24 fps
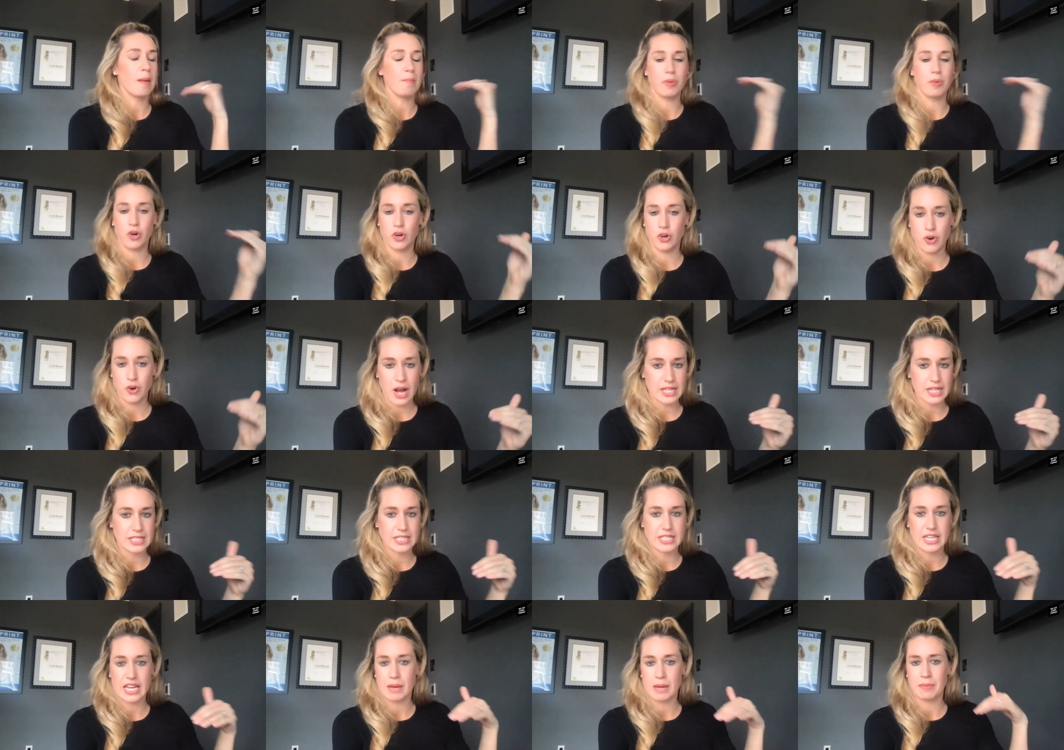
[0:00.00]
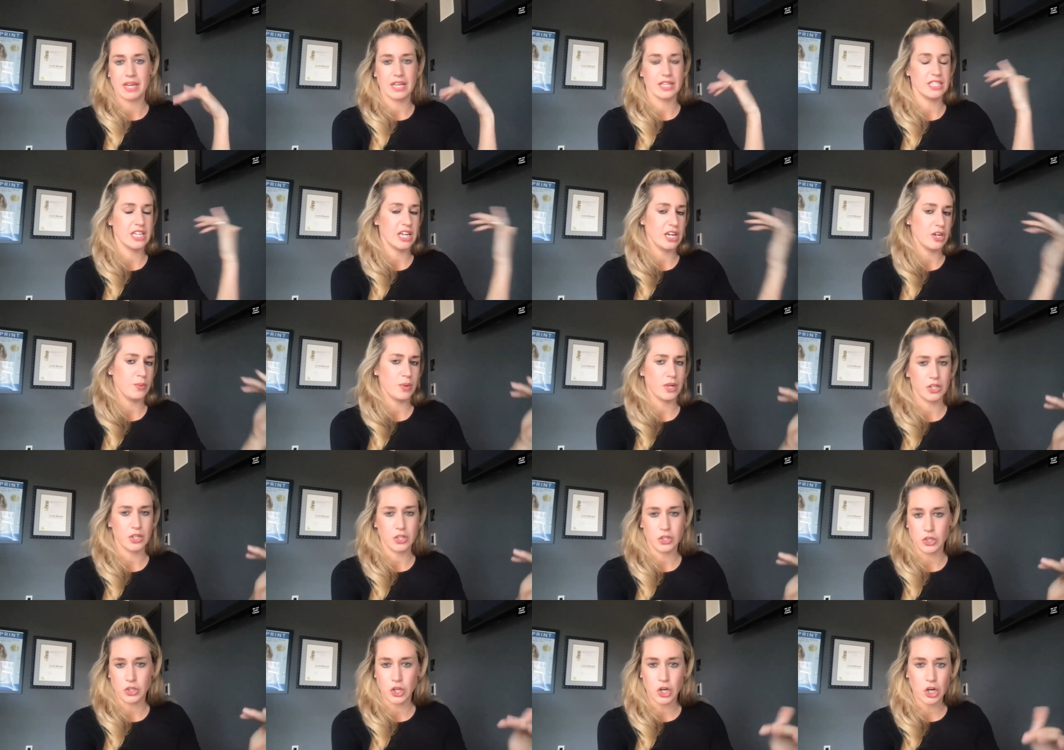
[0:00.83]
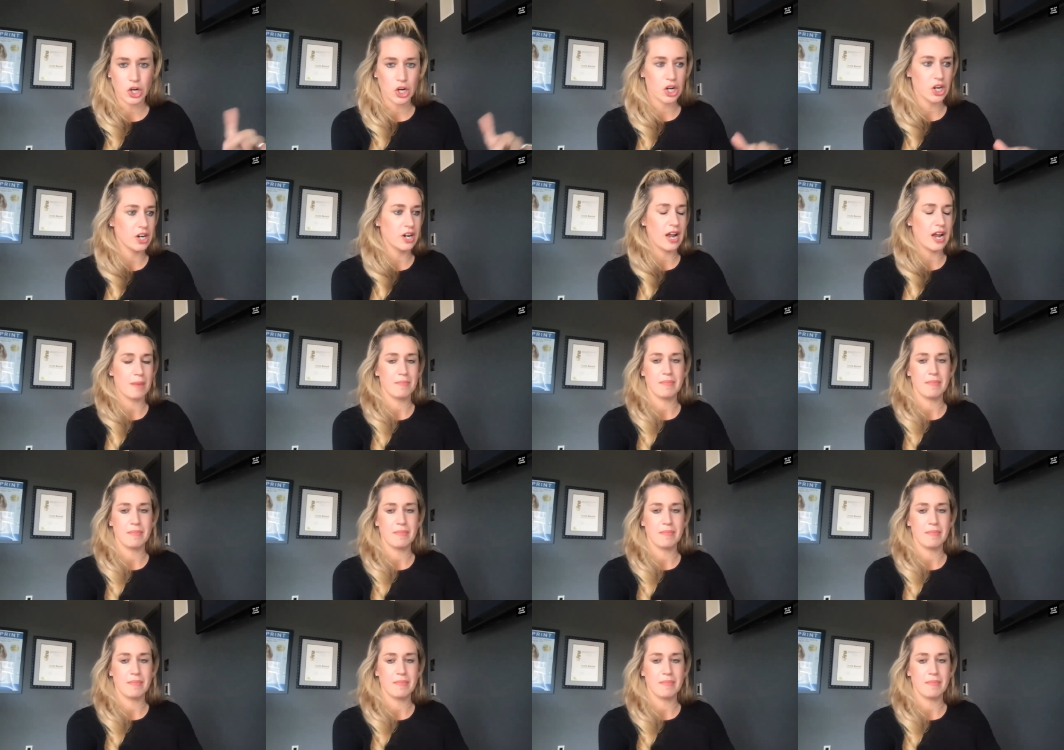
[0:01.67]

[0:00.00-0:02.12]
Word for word: I'm progressing. I'm continuing to learn.